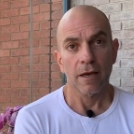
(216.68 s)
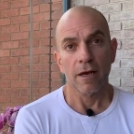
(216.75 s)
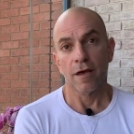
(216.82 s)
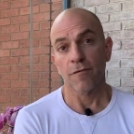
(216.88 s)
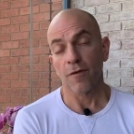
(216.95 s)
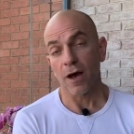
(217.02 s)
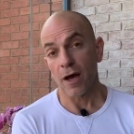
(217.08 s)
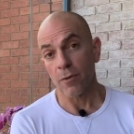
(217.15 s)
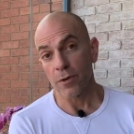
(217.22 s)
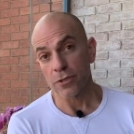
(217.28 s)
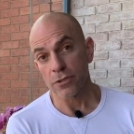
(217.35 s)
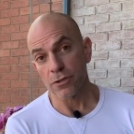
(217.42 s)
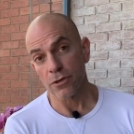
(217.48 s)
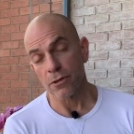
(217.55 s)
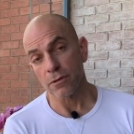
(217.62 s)
If I
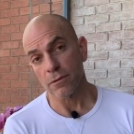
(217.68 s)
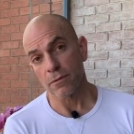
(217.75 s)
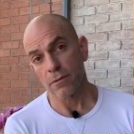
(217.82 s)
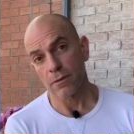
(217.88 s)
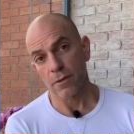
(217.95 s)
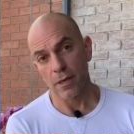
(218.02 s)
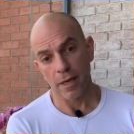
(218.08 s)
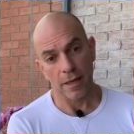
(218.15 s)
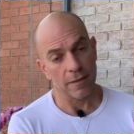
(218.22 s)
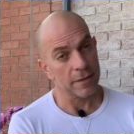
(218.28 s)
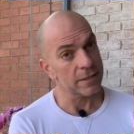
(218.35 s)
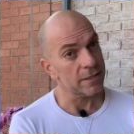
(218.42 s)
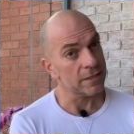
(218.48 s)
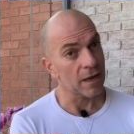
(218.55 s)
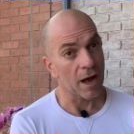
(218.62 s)
was you, and
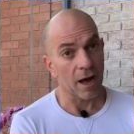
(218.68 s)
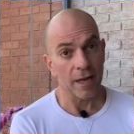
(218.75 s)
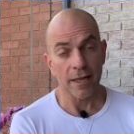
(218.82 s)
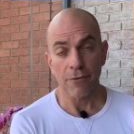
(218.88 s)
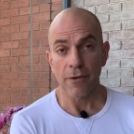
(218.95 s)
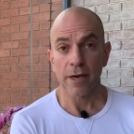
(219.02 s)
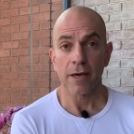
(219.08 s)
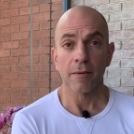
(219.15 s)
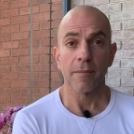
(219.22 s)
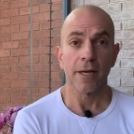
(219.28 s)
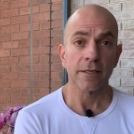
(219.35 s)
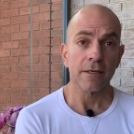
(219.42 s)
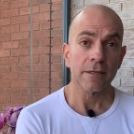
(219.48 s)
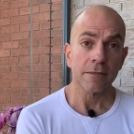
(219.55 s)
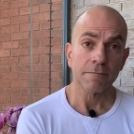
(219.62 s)
this is highly
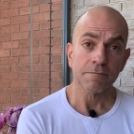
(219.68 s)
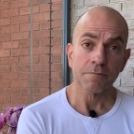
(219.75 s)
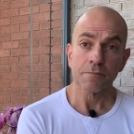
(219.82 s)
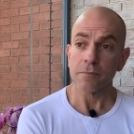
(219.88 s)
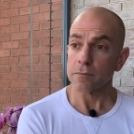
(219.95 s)
recommended,